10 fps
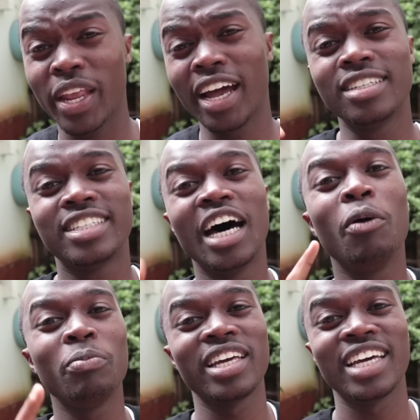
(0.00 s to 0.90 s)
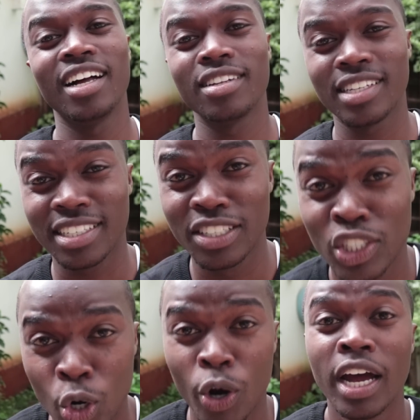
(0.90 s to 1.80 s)
And something else that is
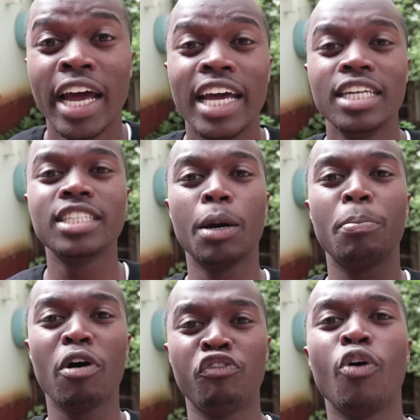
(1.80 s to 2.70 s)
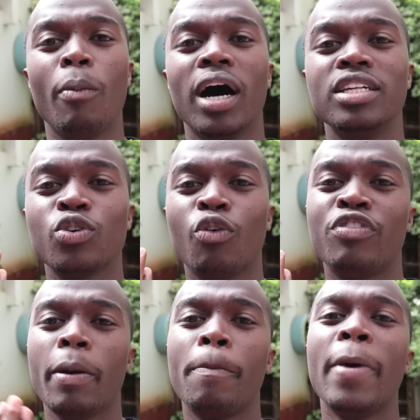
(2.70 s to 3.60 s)
wrong is the performance of
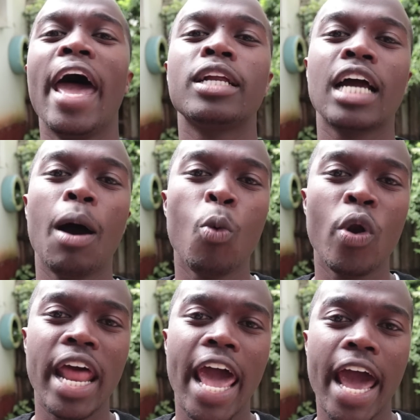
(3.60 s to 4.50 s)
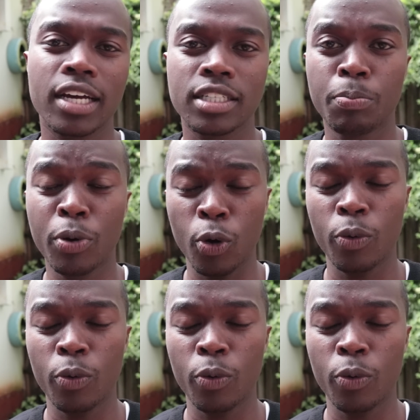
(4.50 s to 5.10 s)
the Camon X Pro.